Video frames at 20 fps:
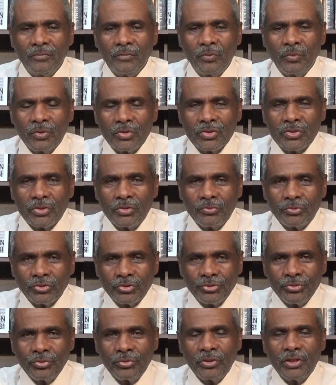was
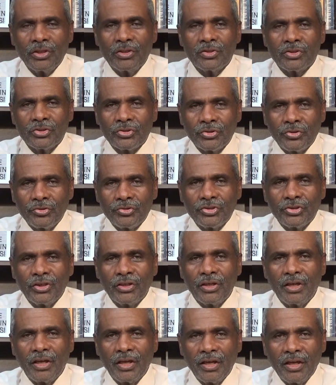truly
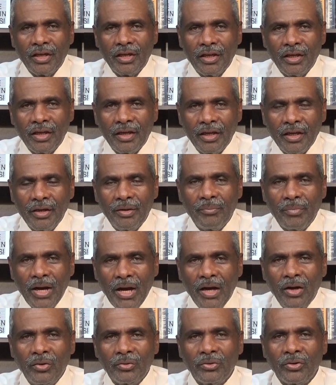searching Him
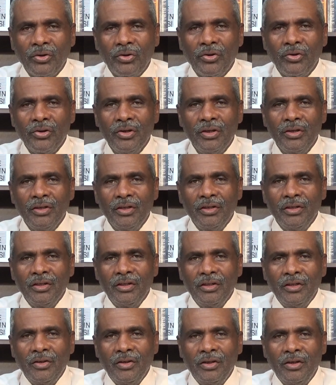out or
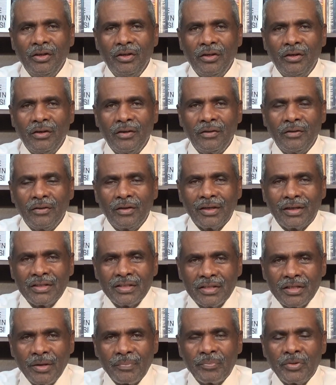
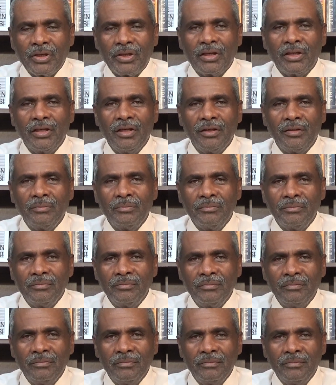accepting Him
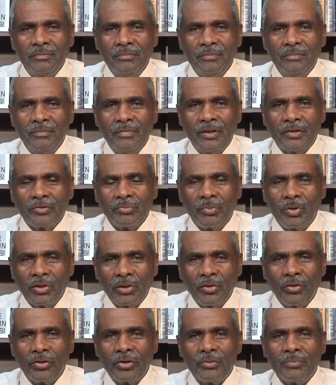as my
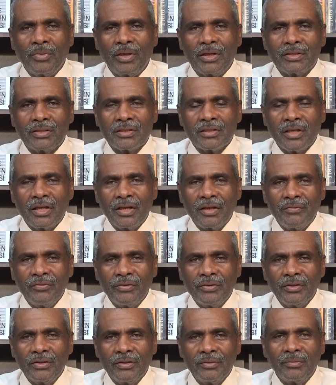Lord and my
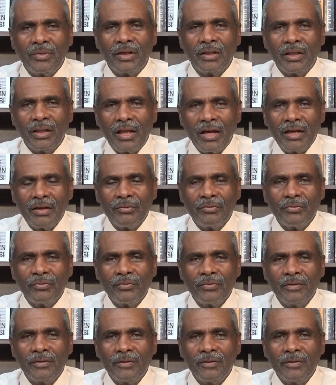Savior in my life,